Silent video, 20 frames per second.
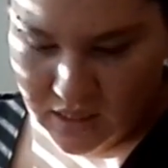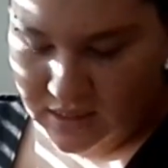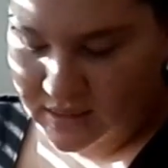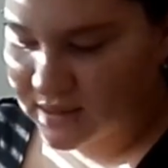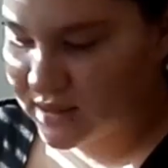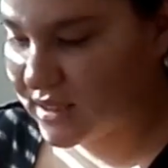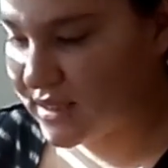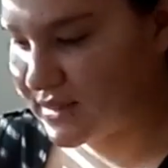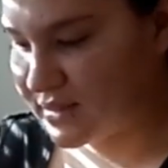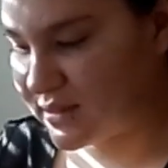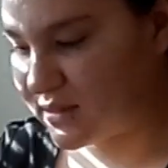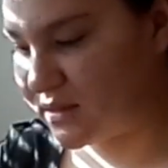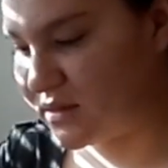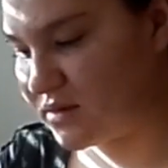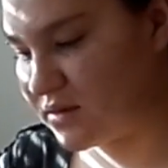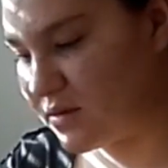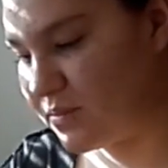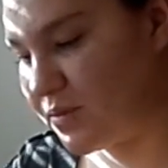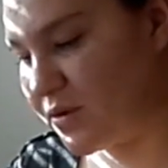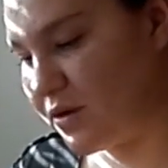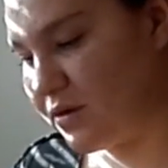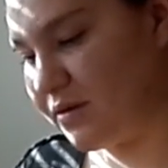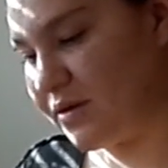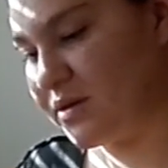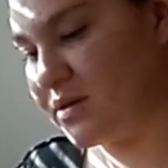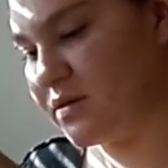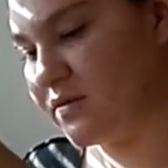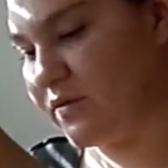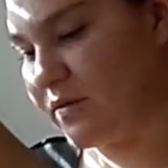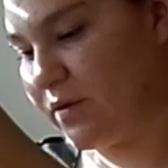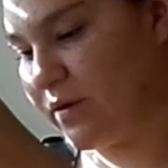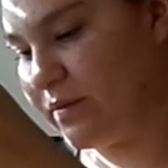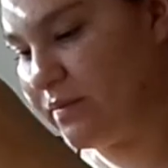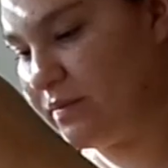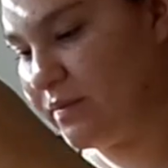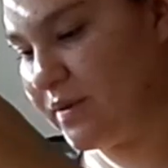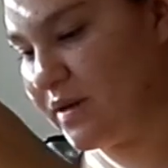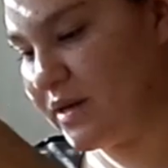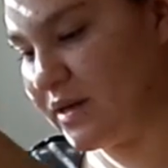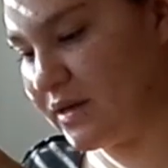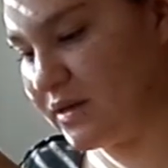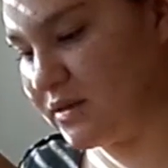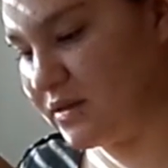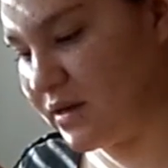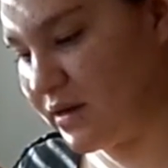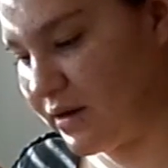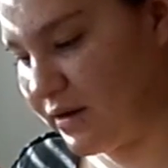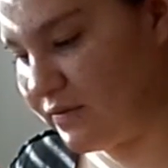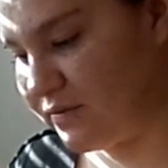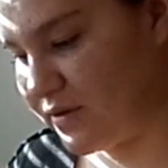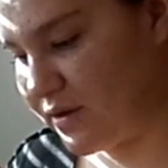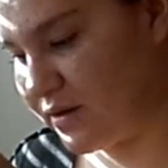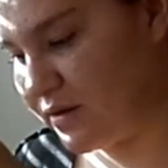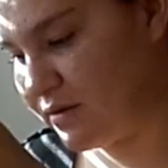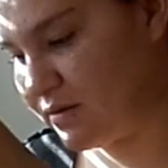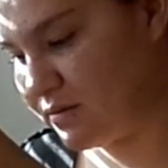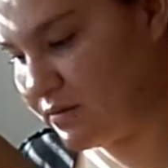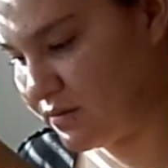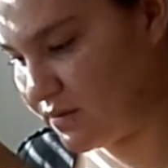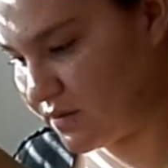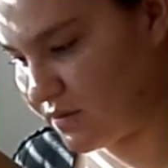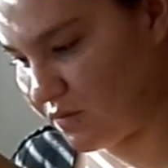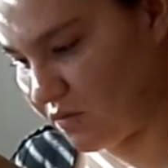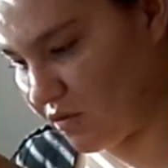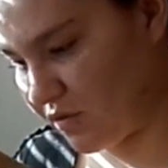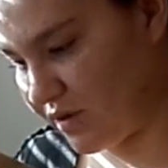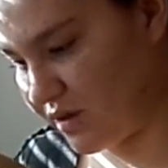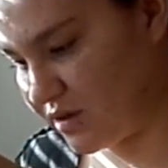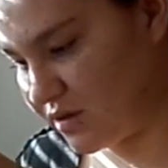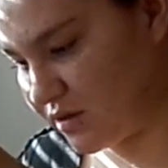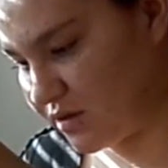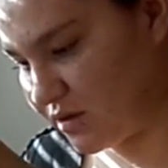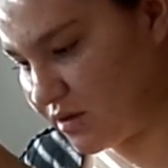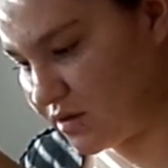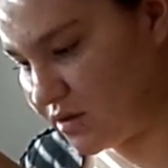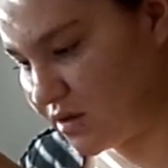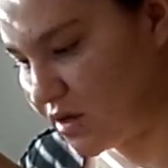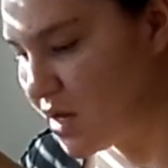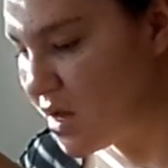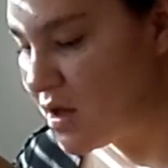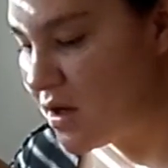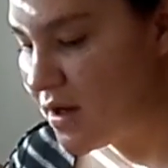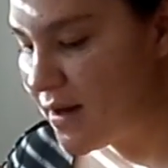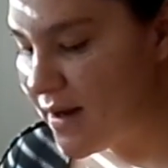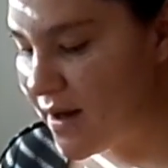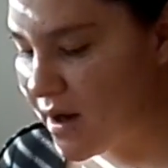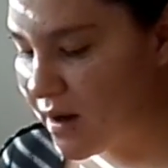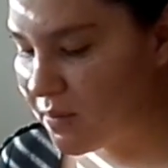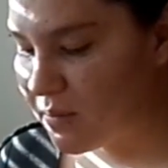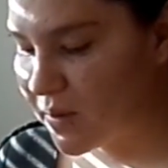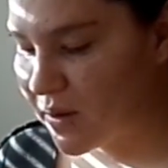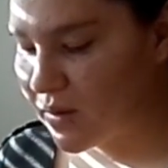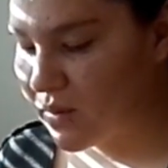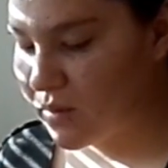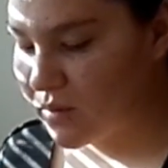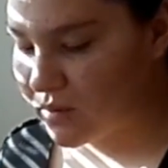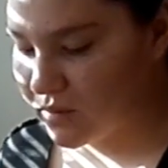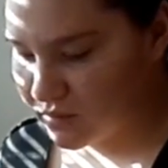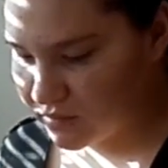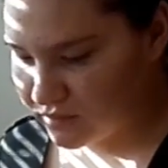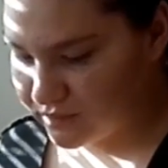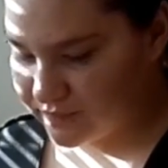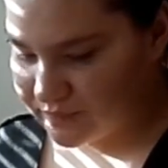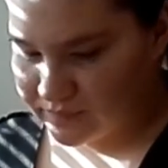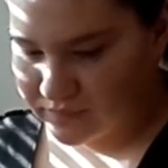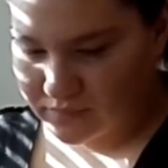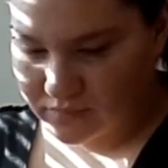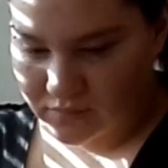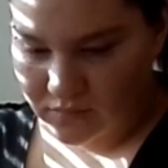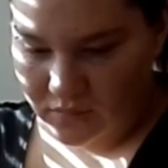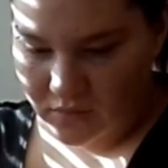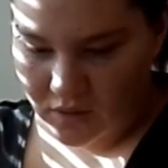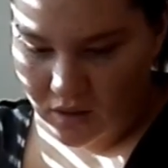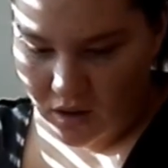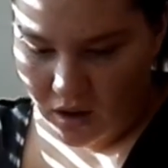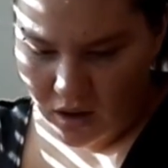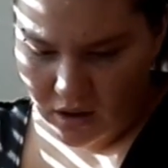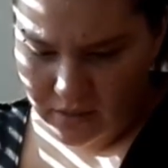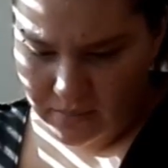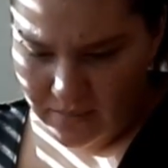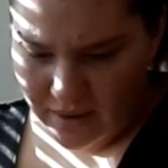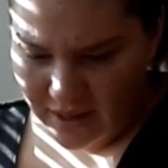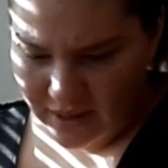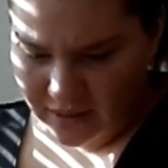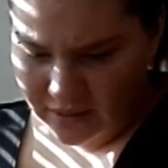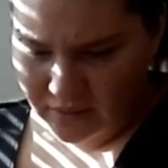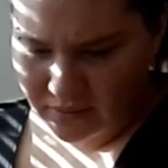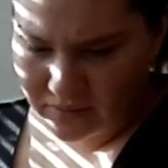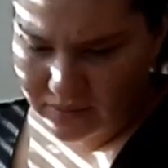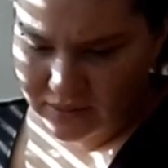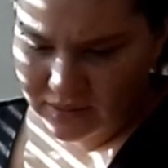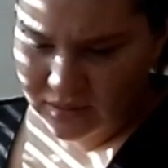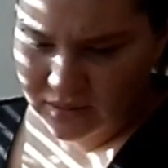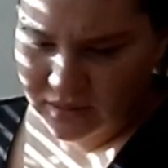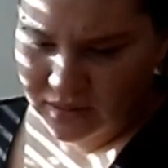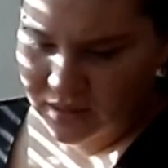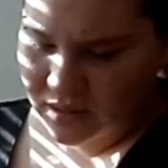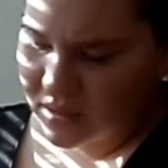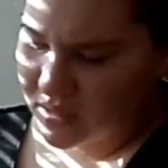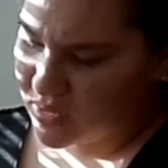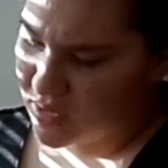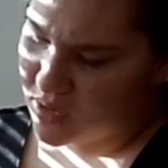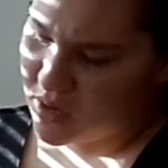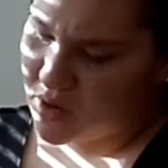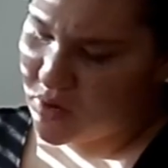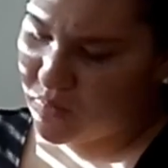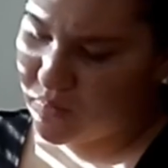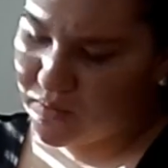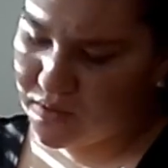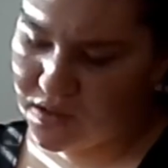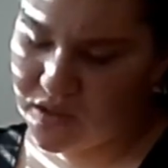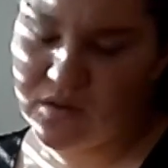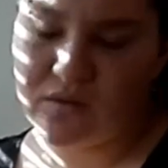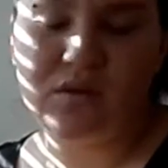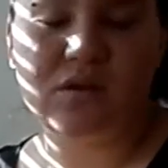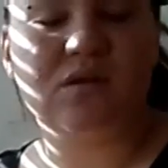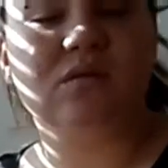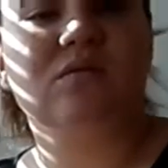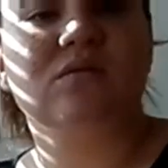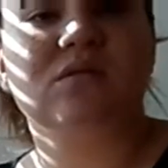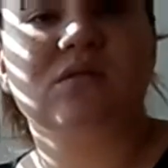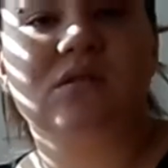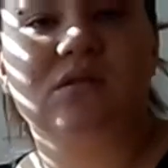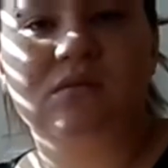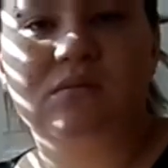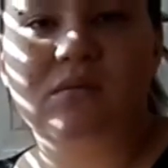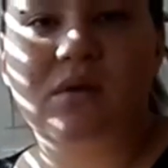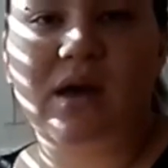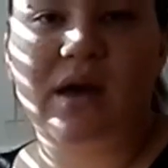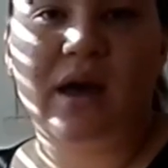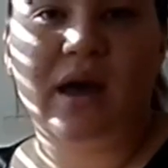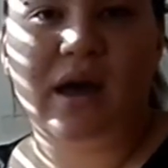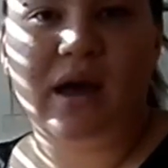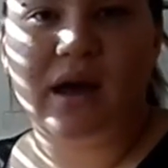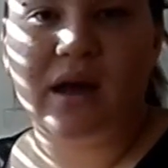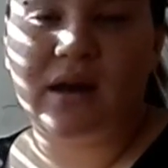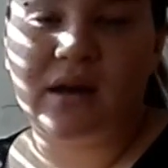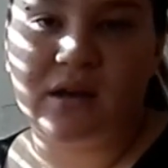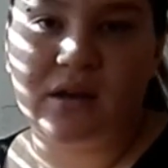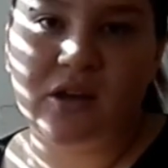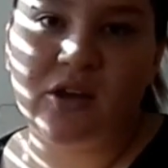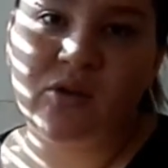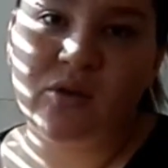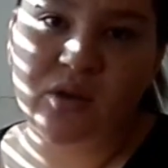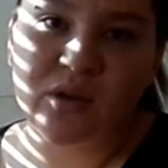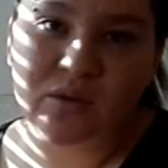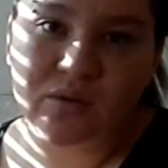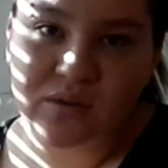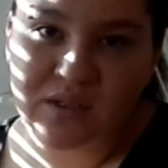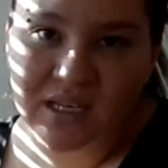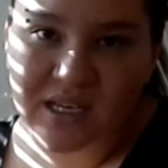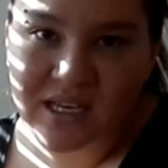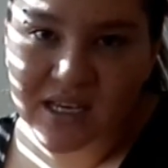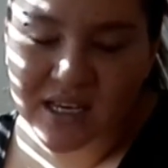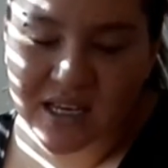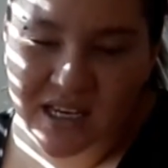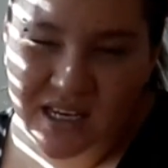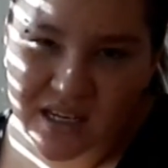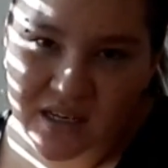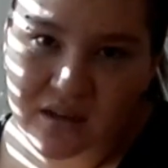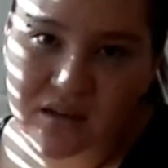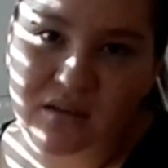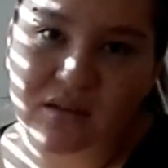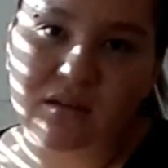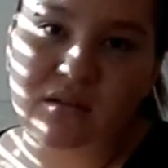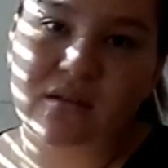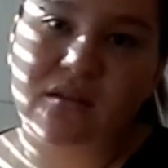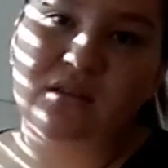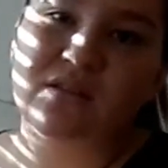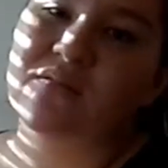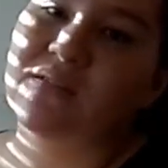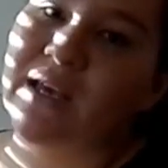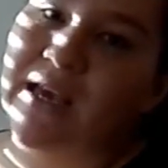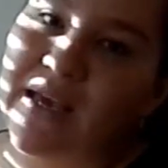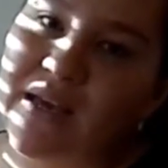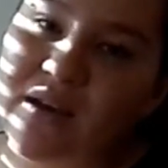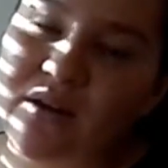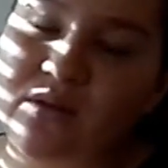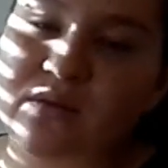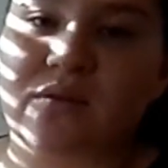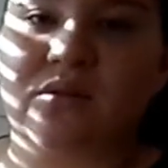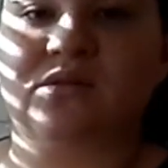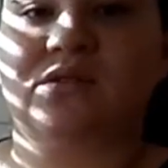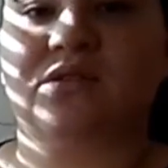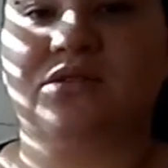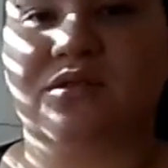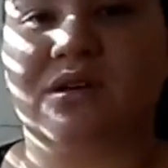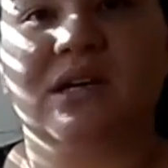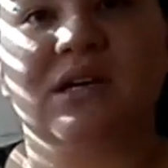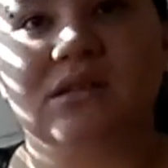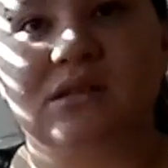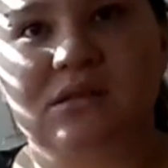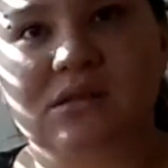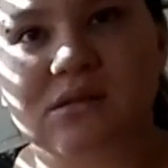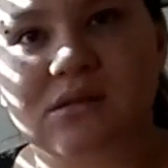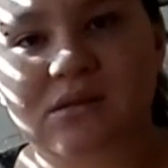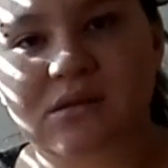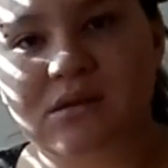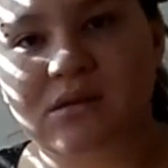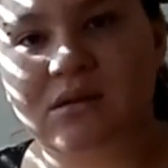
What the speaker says: See, and this is the purest form because I've done some research about automatic ones. When you use them and you use heat, you take out nutrients.